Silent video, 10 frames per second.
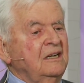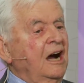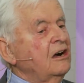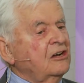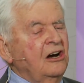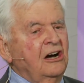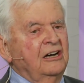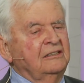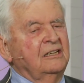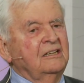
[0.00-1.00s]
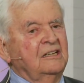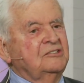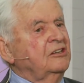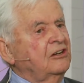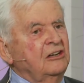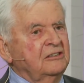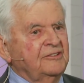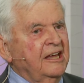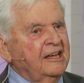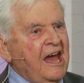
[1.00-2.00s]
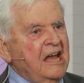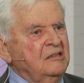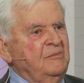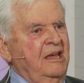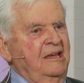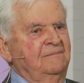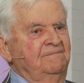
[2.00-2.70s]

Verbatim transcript: our God is the God of the academy.